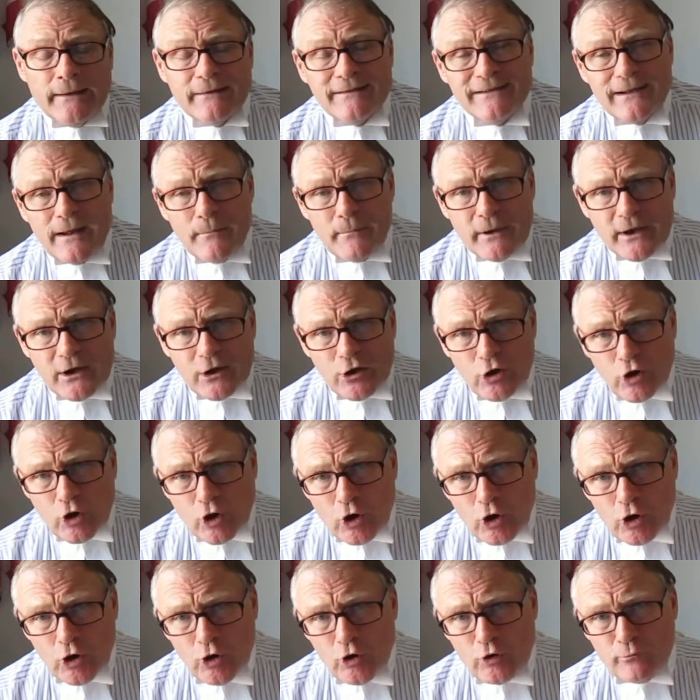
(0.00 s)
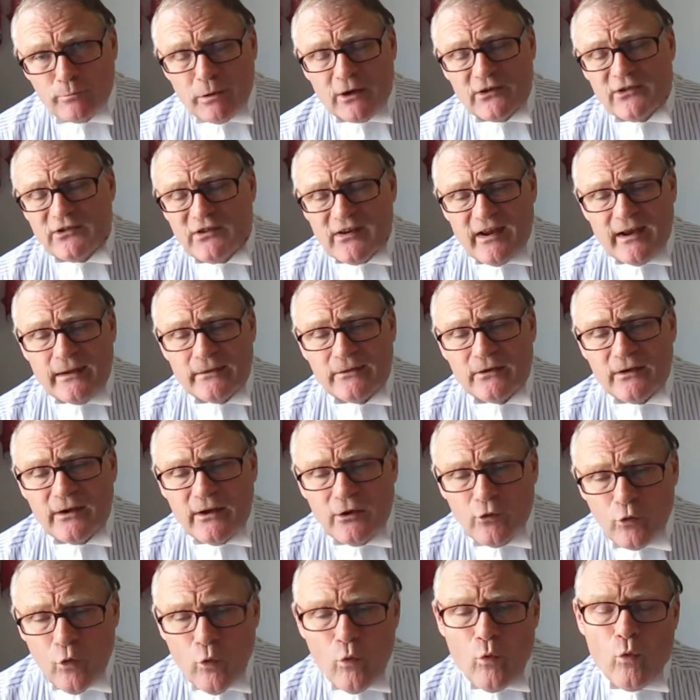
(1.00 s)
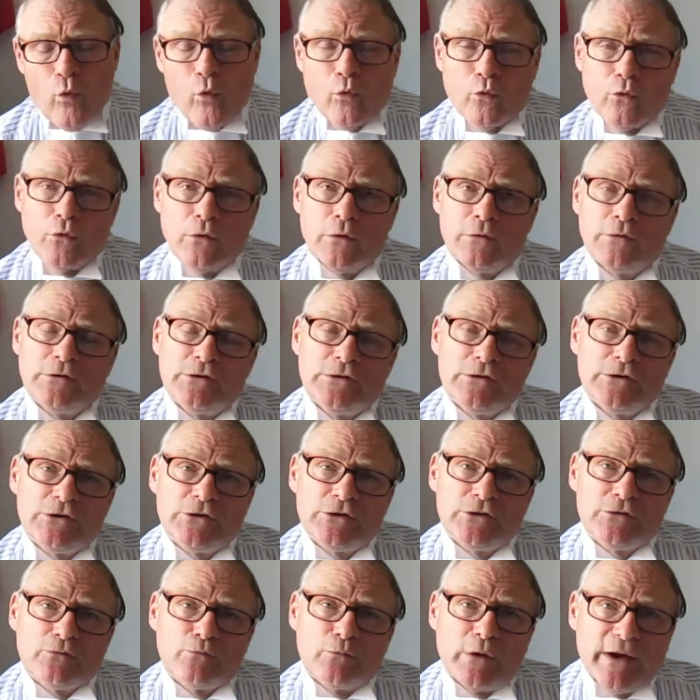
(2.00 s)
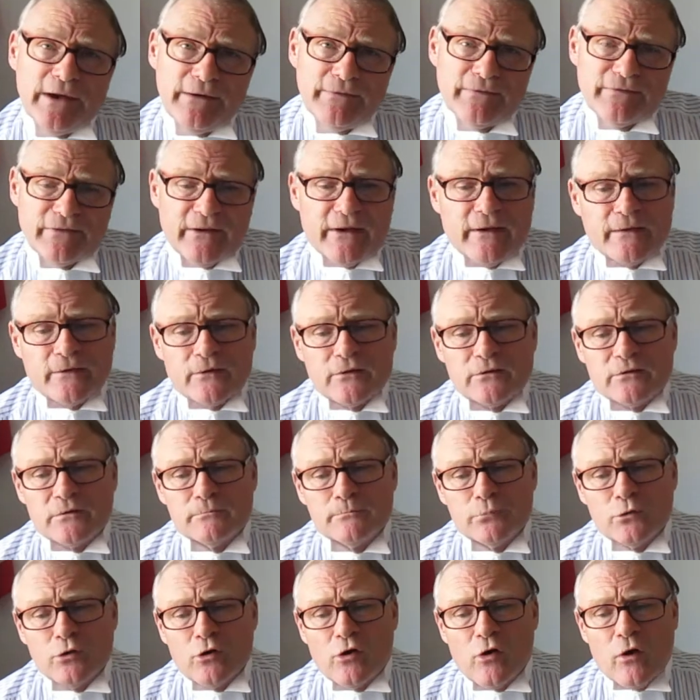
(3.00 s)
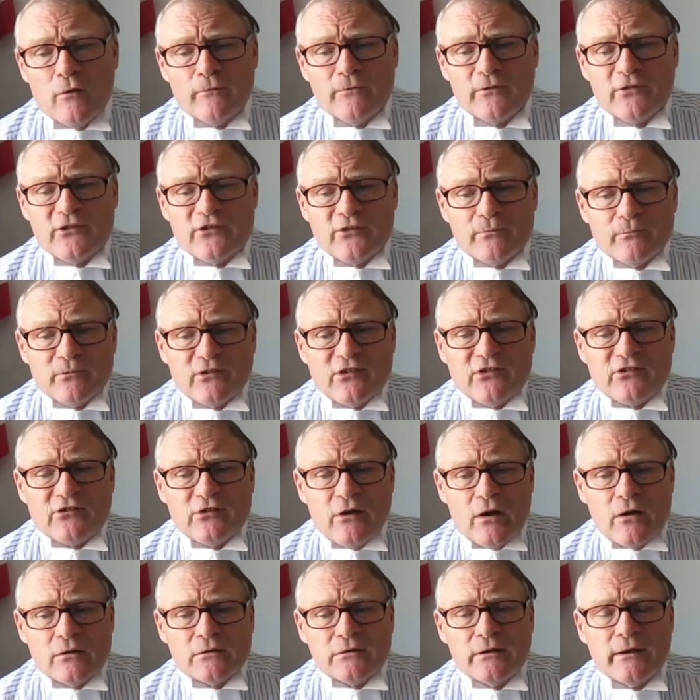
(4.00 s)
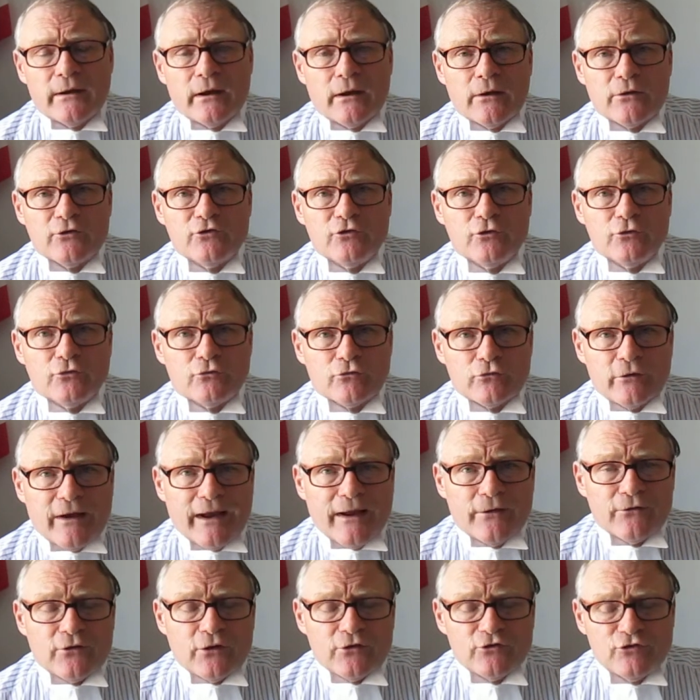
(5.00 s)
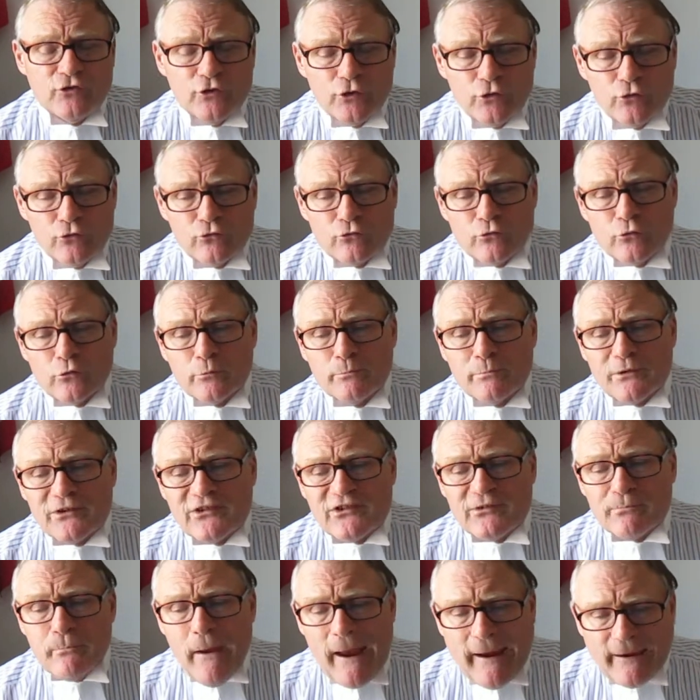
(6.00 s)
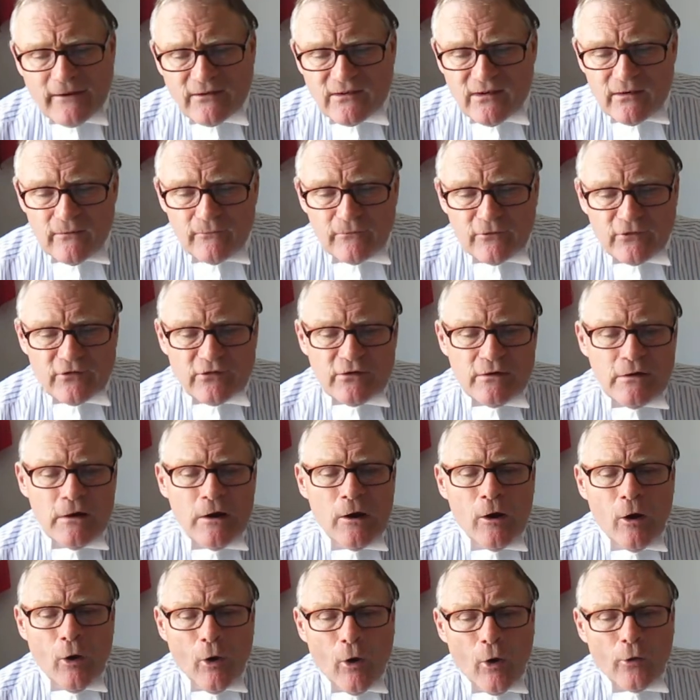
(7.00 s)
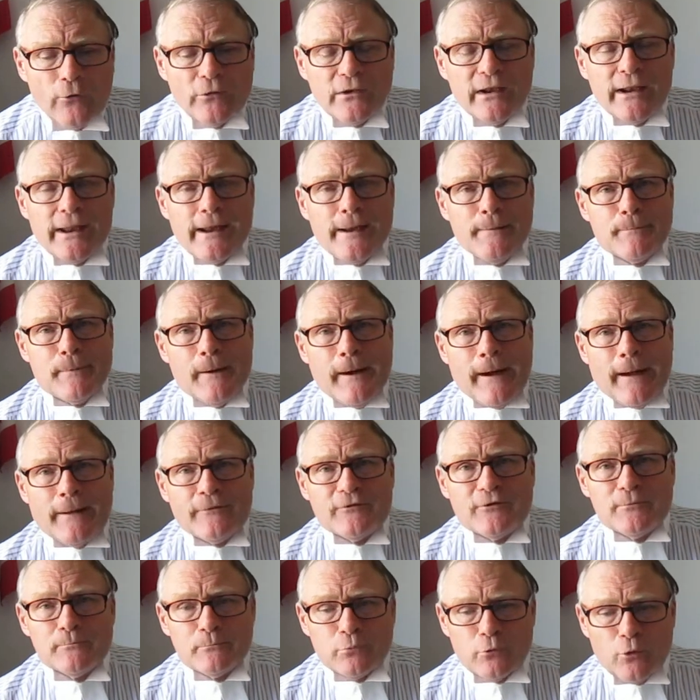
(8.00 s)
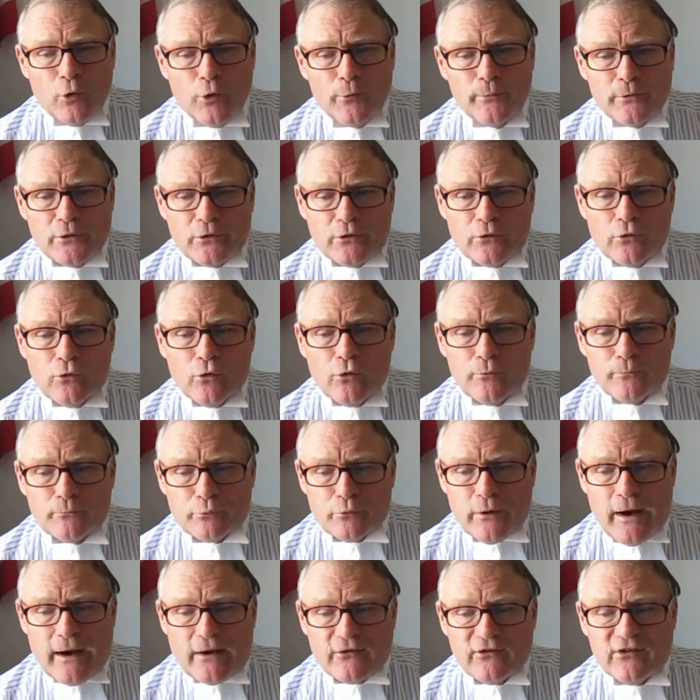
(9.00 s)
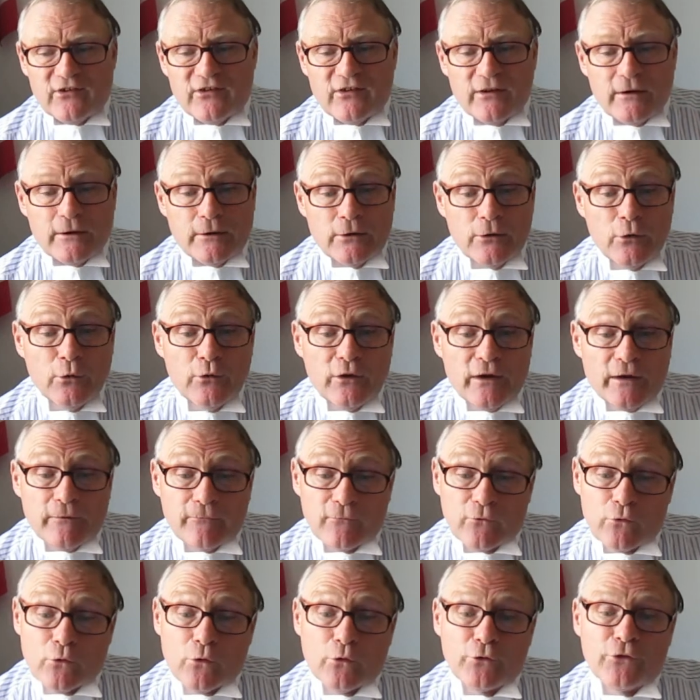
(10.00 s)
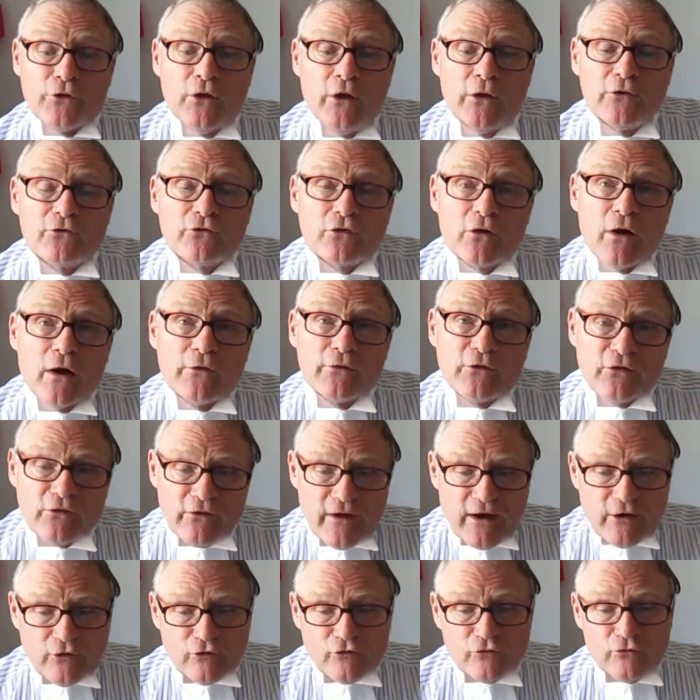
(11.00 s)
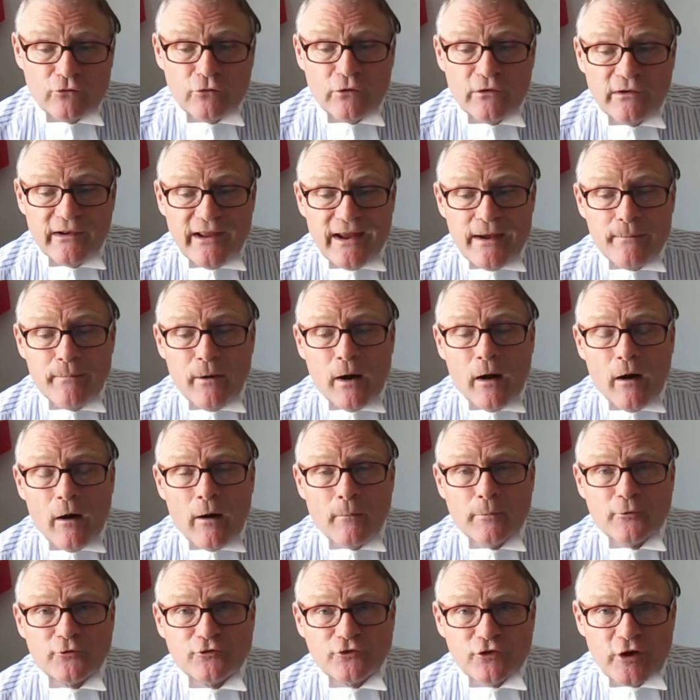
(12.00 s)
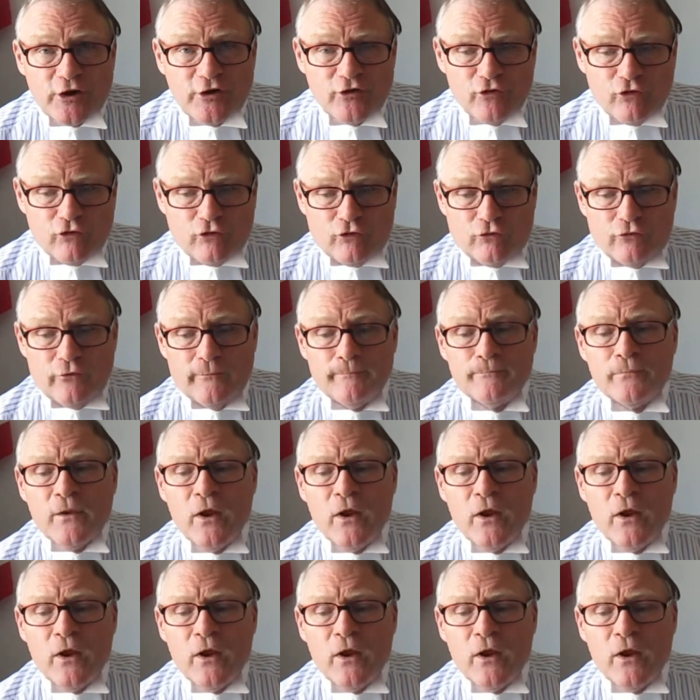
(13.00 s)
Let me conclude by saying that in all, we think that the book offers some startling and unusual perspectives on labour and employment law and practice, including, of course, transnational labour arbitration,